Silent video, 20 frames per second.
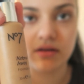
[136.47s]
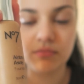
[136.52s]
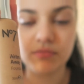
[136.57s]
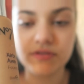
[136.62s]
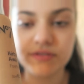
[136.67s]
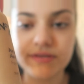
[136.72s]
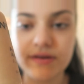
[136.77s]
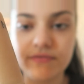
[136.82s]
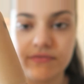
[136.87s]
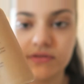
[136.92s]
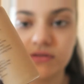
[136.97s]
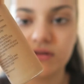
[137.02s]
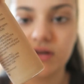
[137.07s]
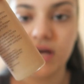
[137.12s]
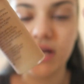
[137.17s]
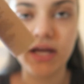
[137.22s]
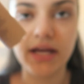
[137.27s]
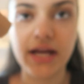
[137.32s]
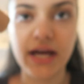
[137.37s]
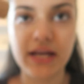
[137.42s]
number 7,
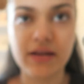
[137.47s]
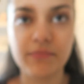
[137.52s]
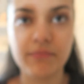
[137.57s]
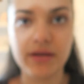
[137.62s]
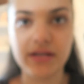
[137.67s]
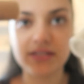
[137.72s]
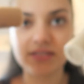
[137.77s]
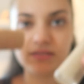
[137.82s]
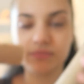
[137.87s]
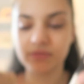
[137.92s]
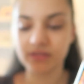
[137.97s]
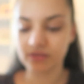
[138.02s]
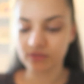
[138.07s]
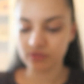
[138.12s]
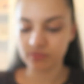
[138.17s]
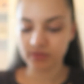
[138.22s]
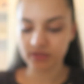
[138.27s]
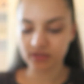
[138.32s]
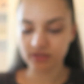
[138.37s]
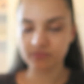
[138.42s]
and I kind of mix them a
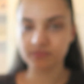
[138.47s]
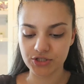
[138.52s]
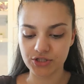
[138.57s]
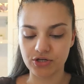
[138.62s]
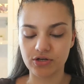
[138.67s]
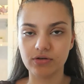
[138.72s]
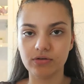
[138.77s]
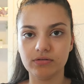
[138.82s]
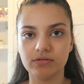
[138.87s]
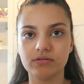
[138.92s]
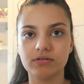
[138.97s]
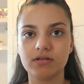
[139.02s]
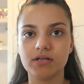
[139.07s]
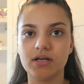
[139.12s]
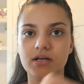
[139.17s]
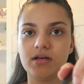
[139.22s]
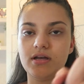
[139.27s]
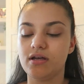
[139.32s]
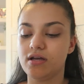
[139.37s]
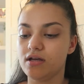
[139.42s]
little bit, so
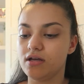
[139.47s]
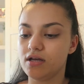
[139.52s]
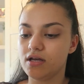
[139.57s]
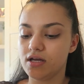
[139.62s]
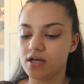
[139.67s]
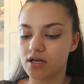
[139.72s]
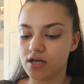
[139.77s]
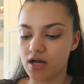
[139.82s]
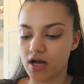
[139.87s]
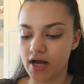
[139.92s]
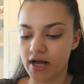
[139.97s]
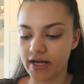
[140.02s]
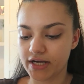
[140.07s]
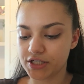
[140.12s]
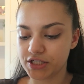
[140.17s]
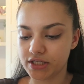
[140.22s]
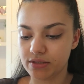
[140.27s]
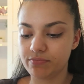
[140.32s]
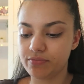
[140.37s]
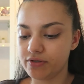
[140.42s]
I
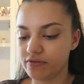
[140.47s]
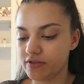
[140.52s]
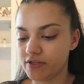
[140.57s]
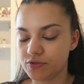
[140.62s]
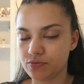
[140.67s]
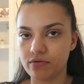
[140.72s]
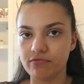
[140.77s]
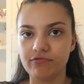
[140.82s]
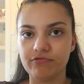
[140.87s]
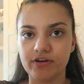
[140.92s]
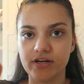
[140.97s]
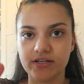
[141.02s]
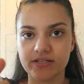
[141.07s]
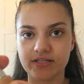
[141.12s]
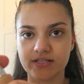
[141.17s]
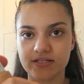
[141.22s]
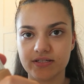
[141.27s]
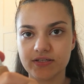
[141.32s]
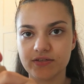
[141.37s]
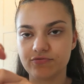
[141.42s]
actually put this one
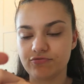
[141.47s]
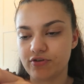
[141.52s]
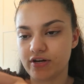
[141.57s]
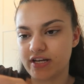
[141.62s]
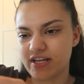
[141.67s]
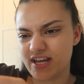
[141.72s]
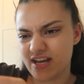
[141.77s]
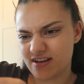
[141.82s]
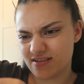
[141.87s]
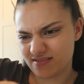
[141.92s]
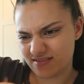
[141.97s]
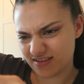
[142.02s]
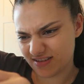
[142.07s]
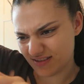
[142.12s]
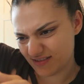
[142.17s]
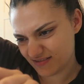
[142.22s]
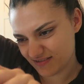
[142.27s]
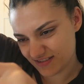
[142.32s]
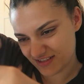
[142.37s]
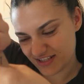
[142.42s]
first because this is running out,
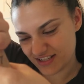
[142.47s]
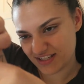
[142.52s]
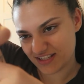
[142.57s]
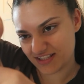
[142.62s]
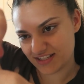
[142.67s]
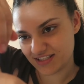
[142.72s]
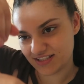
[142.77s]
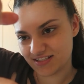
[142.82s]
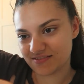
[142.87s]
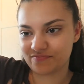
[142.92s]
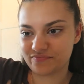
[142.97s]
so just...